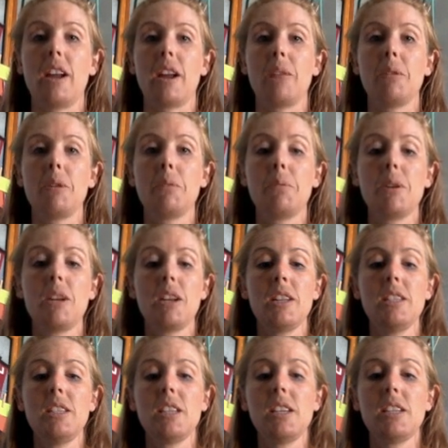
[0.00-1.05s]
And I'm going to put
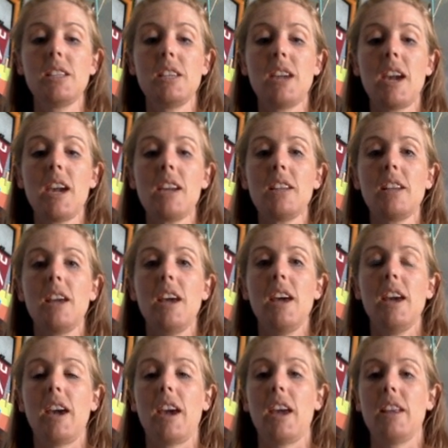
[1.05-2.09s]
in 68,
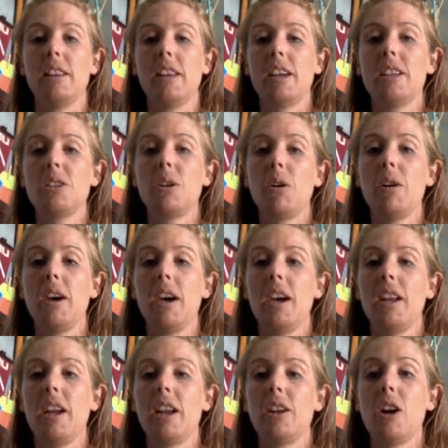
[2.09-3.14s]
and let's go
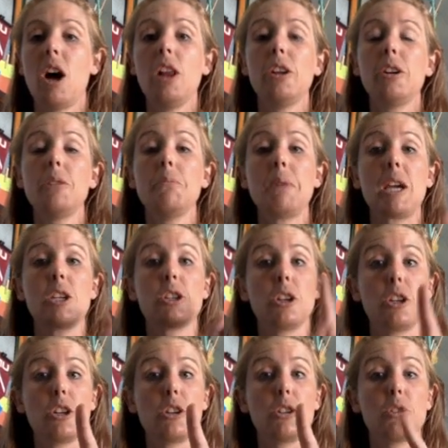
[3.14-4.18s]
ahead and color. Make
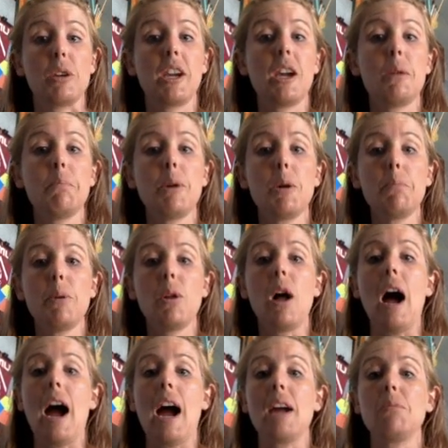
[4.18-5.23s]
sure you're doing it in purple.
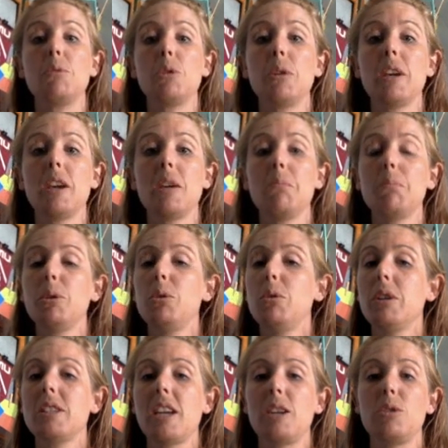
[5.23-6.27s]
I'm doing it in blue
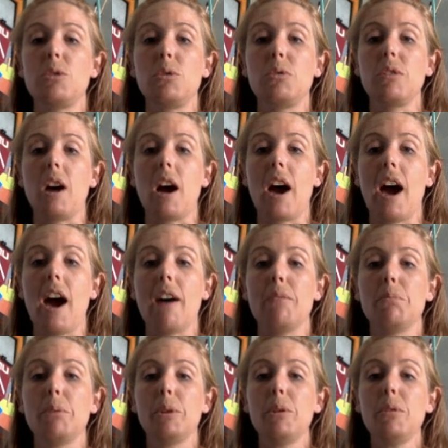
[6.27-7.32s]
because I do not
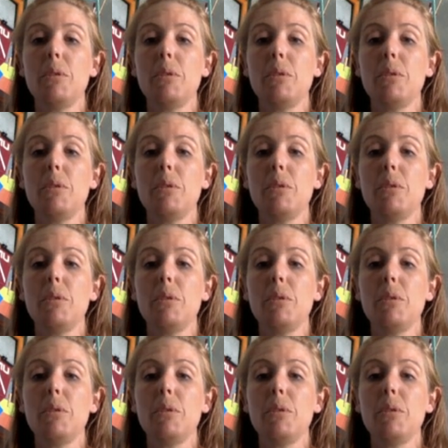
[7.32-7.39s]
have blue.